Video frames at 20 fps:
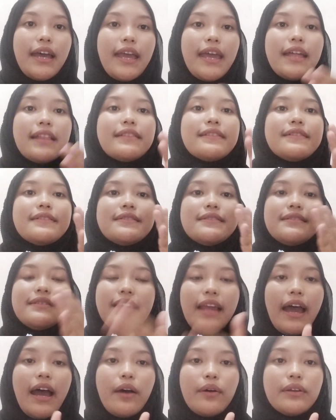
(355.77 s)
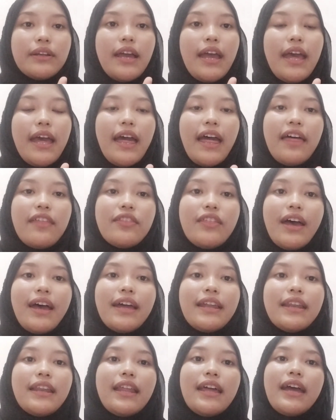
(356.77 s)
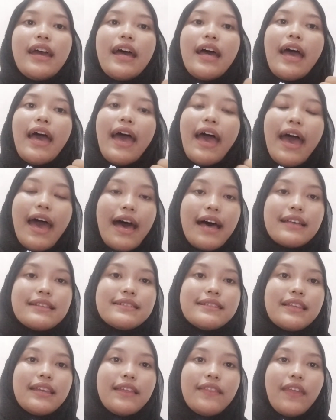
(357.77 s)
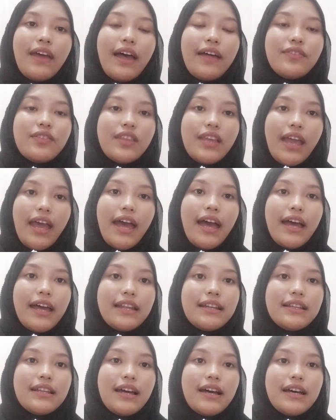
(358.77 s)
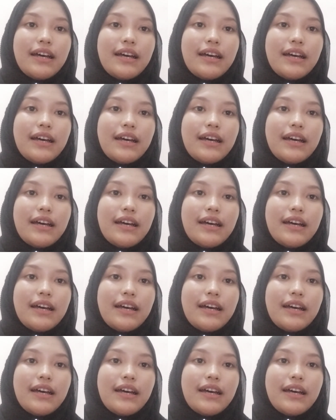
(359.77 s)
it's noun, and then as at the end